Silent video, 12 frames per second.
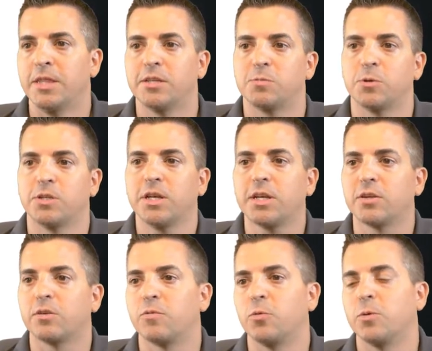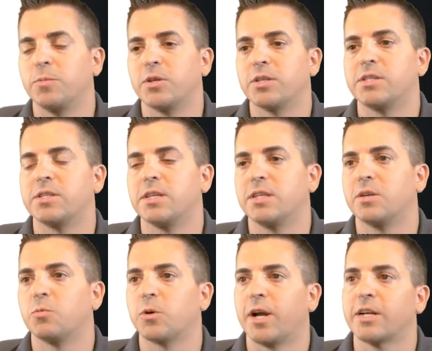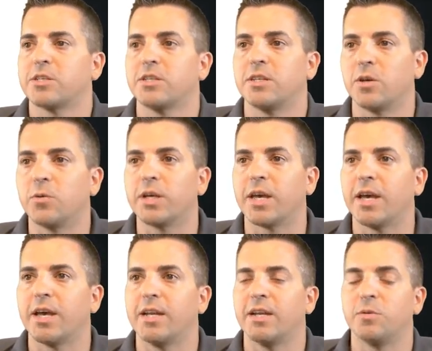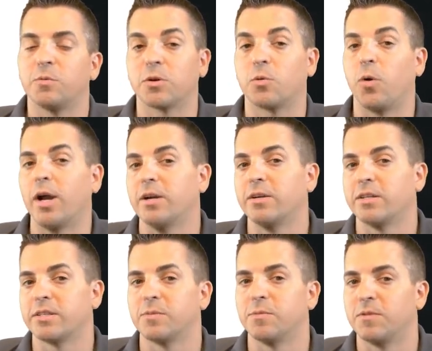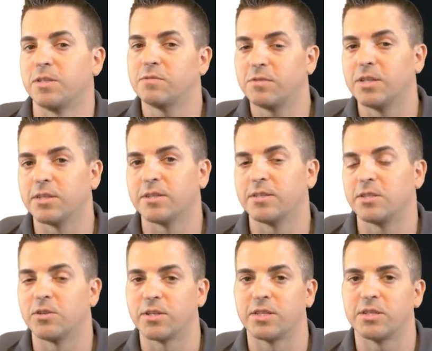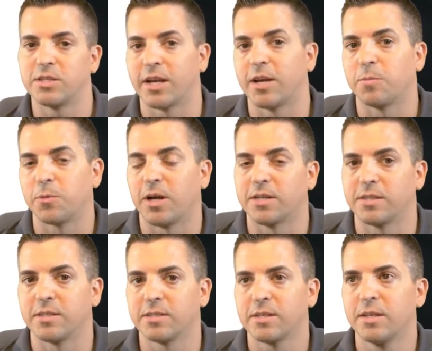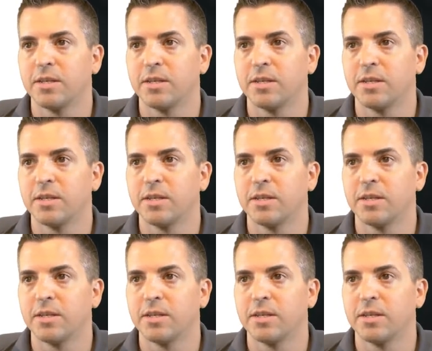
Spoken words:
particular form, you can see that we're actually going ahead and requiring some of these fields during the checkout process.